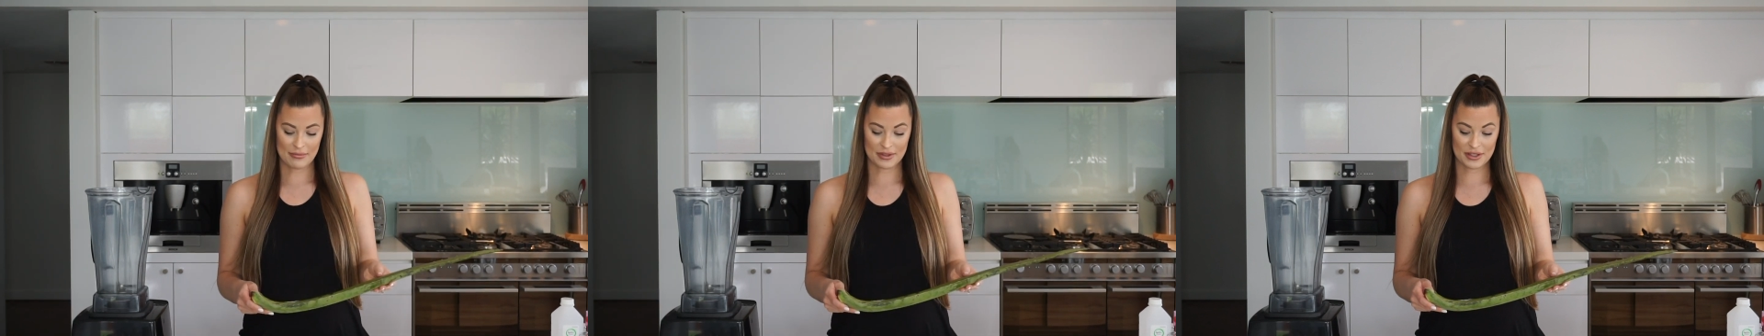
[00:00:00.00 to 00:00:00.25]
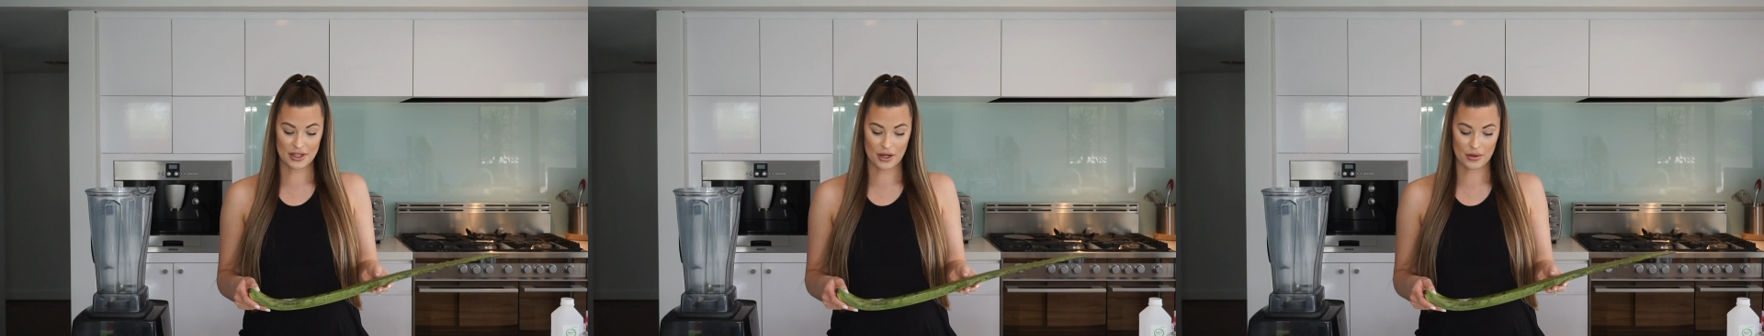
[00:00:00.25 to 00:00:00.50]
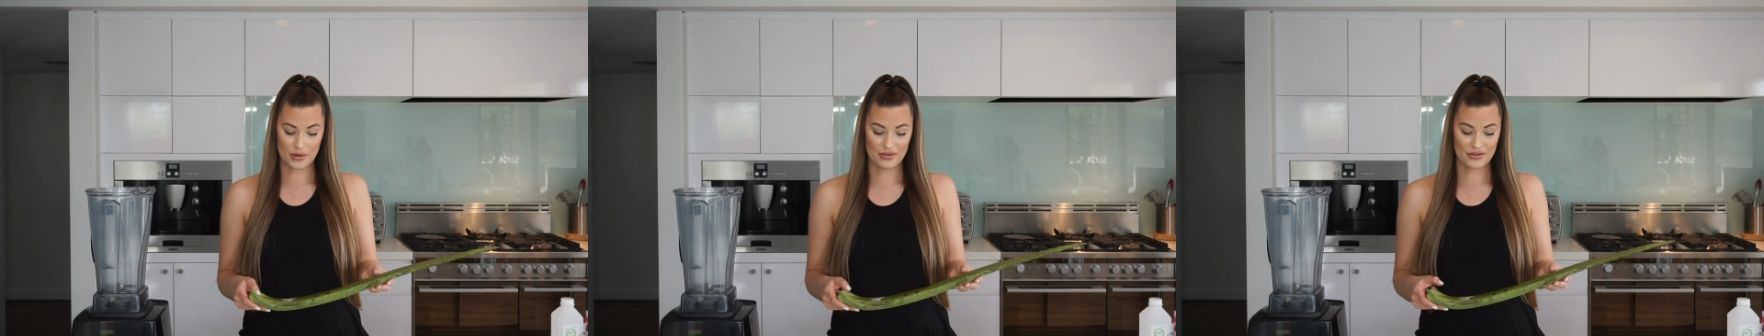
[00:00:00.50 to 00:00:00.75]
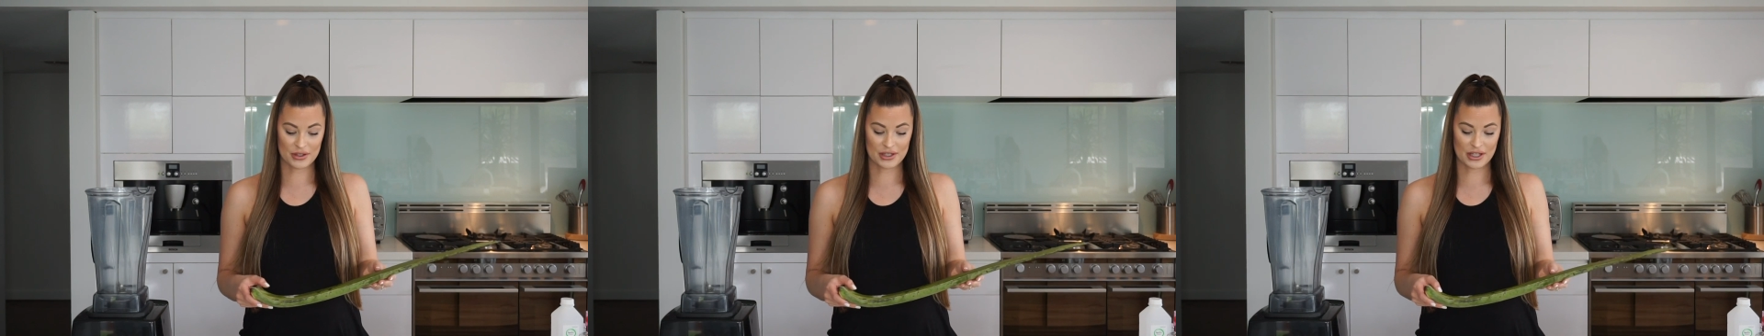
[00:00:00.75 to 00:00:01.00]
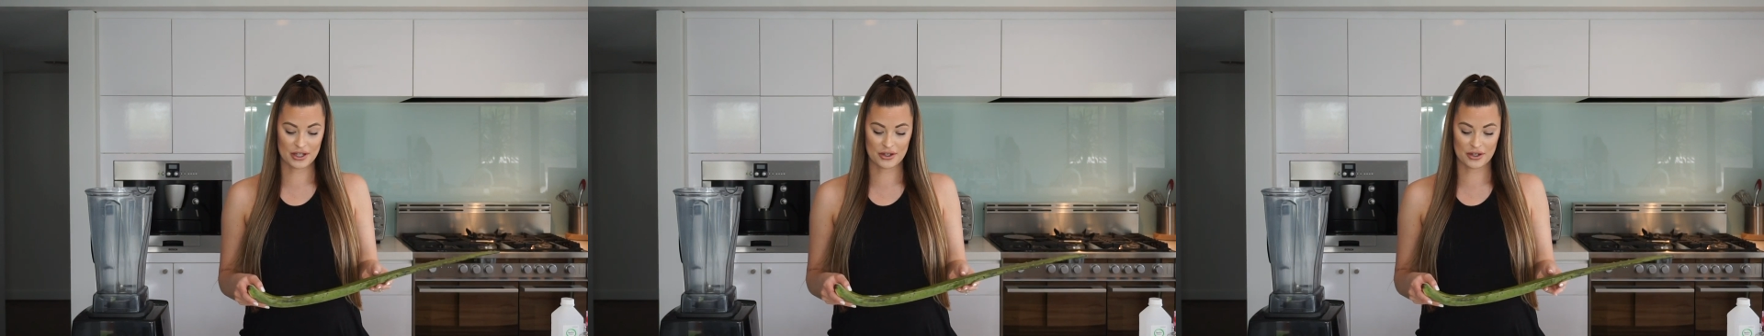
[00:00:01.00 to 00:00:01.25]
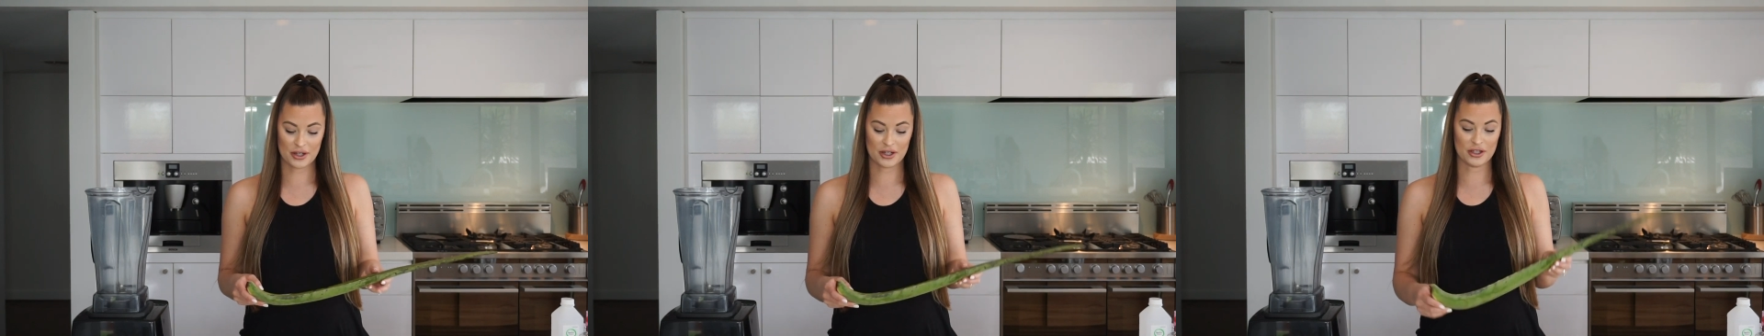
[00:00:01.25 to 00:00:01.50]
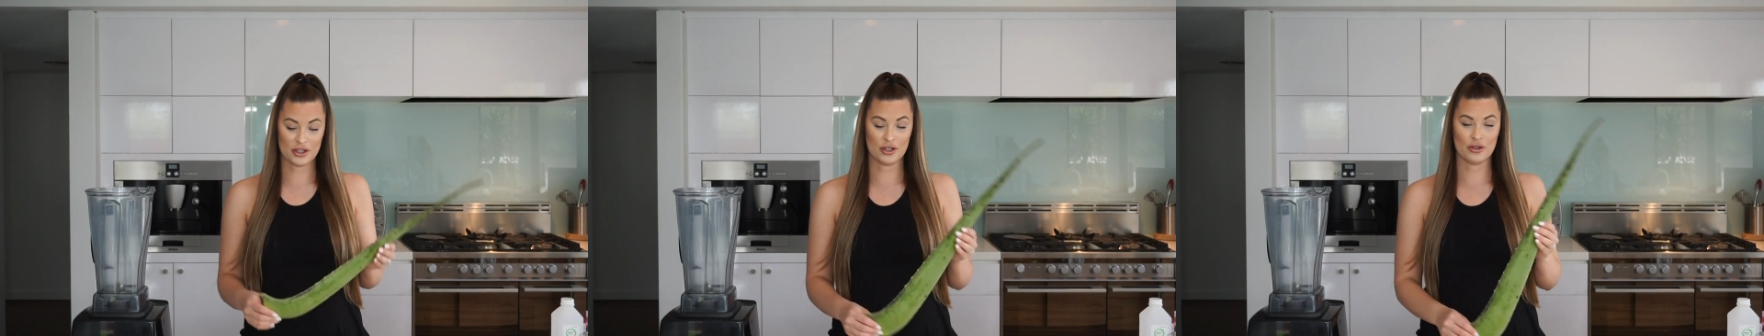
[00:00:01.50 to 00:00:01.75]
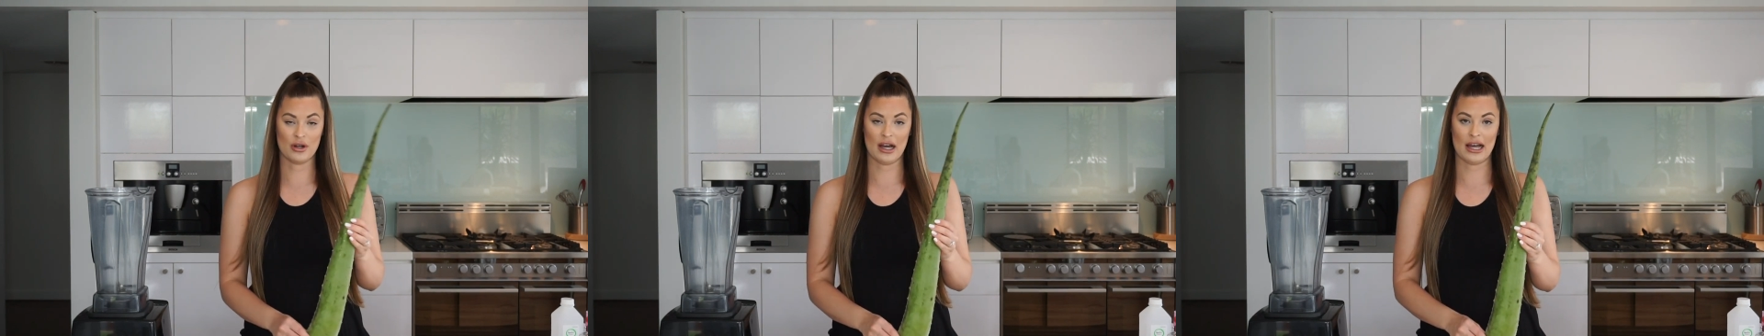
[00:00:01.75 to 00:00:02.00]
So the first thing you're going to
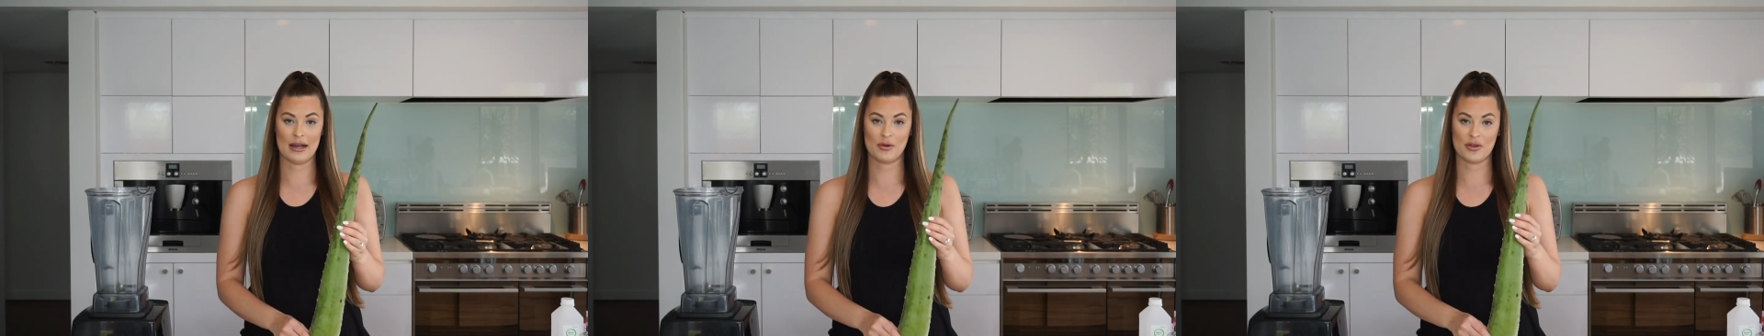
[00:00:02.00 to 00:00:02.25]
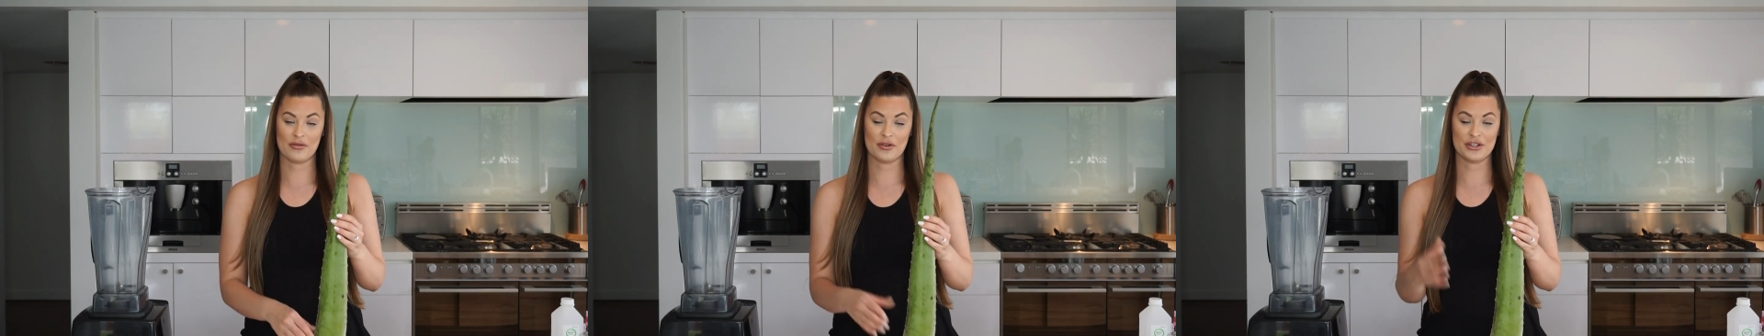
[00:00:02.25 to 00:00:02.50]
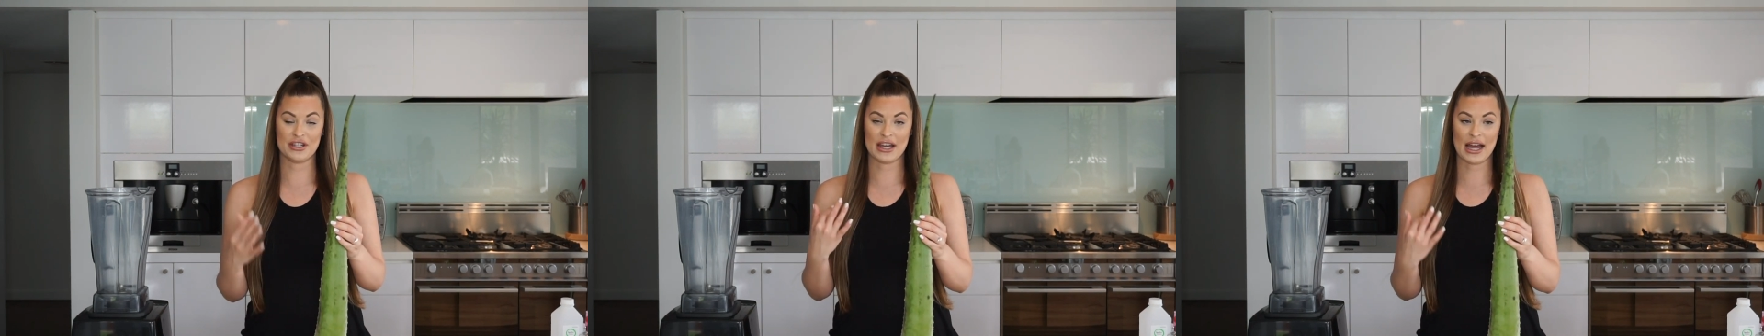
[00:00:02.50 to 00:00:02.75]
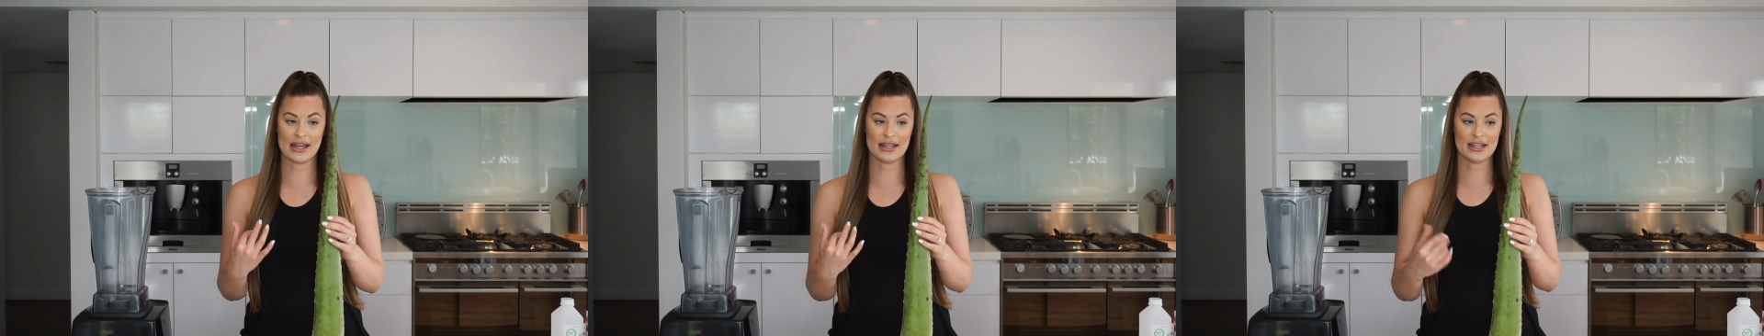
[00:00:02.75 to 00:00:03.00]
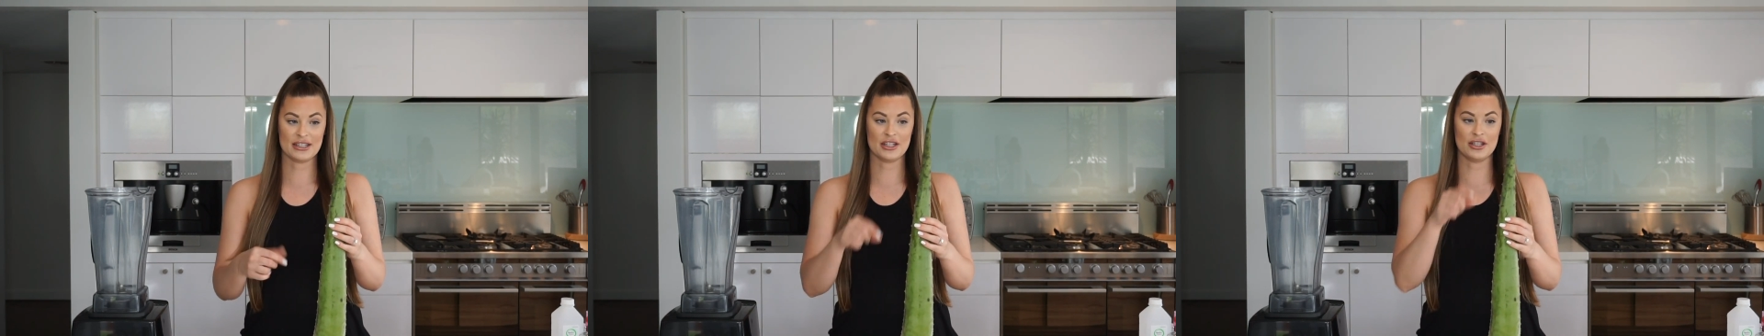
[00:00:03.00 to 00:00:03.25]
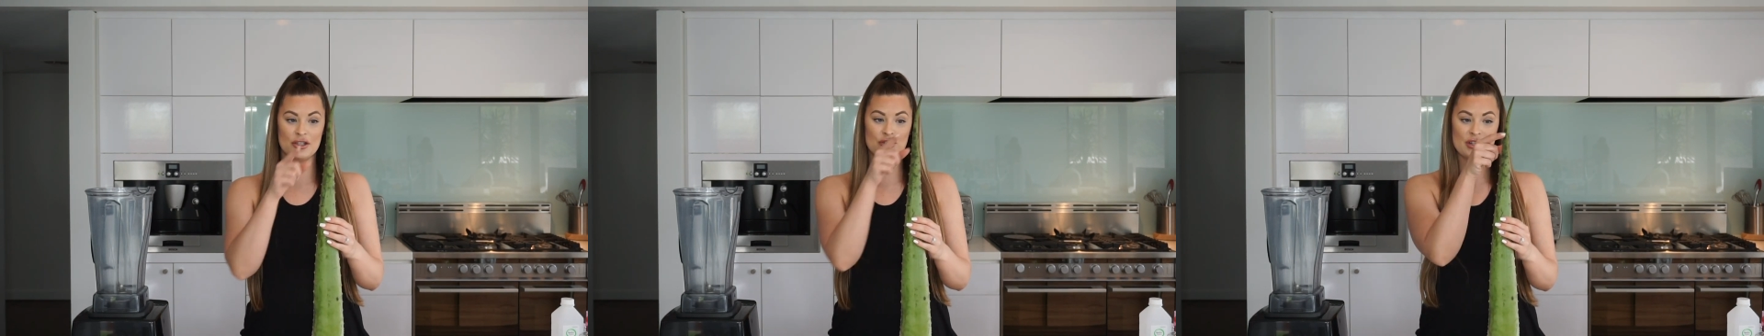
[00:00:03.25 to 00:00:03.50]
do, or the first thing I like to do,